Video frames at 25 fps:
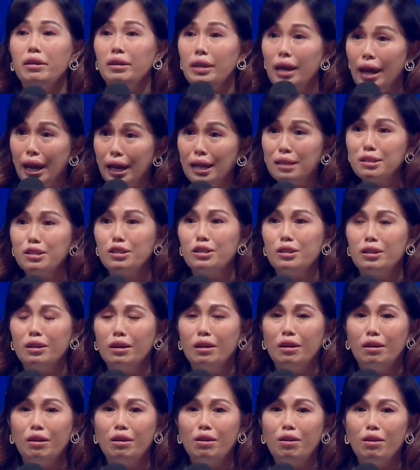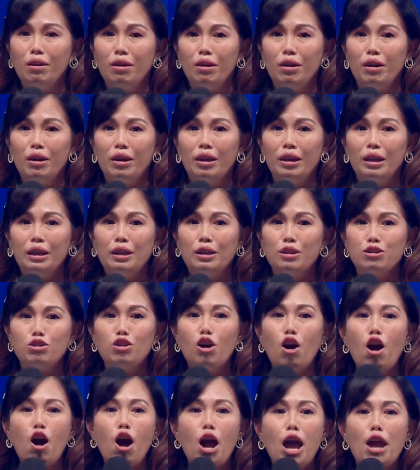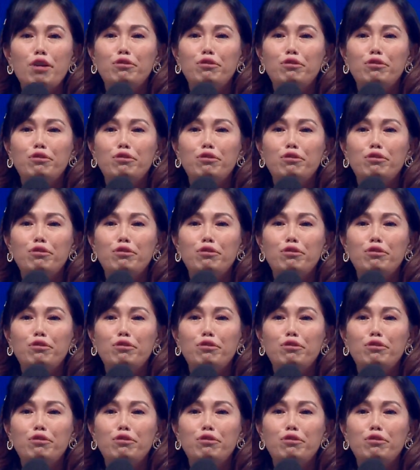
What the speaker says: Yes? So